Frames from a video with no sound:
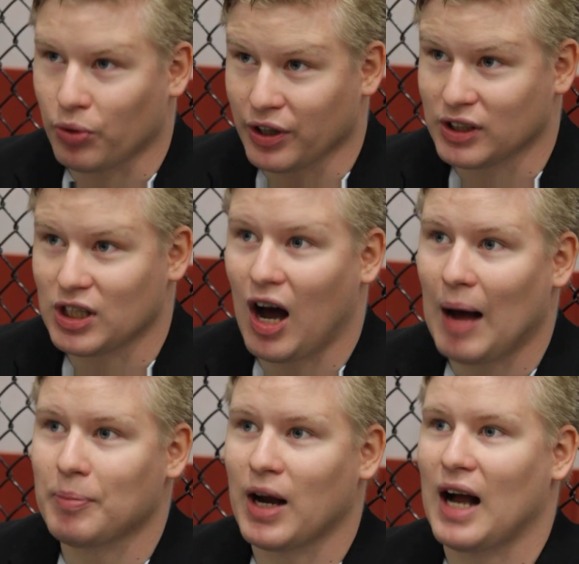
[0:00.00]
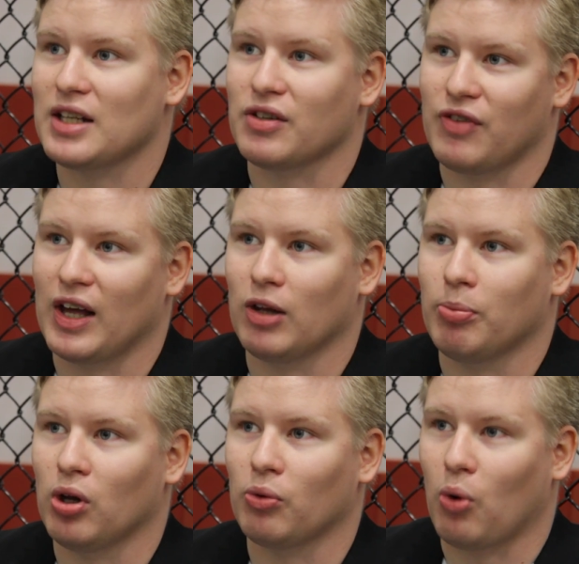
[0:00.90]
the top guys
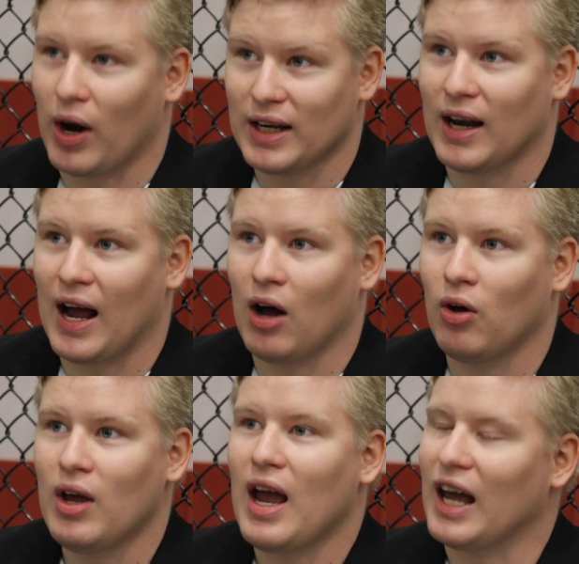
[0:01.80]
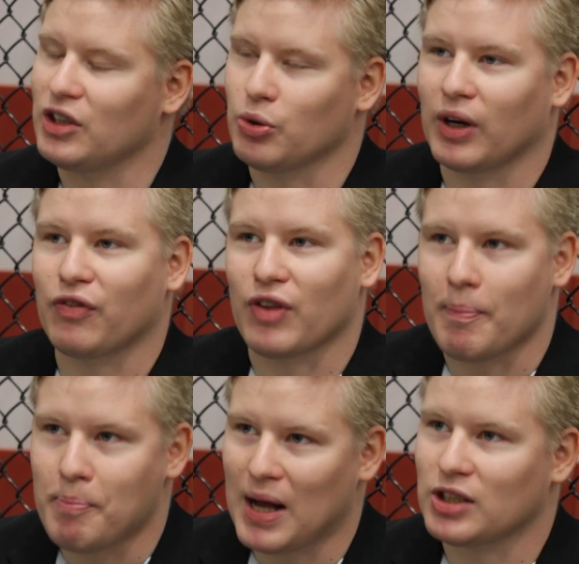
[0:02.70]
available right now and doing it for the
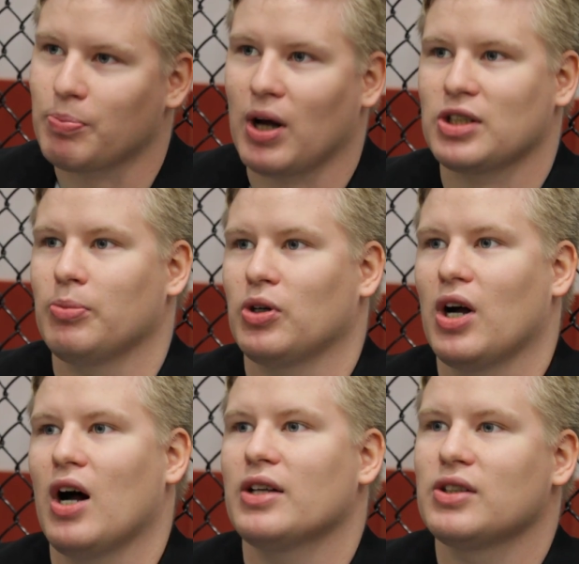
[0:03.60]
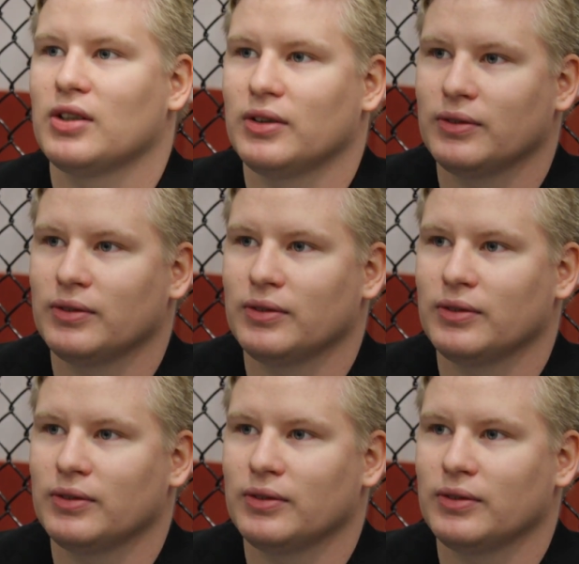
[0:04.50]
best possible cause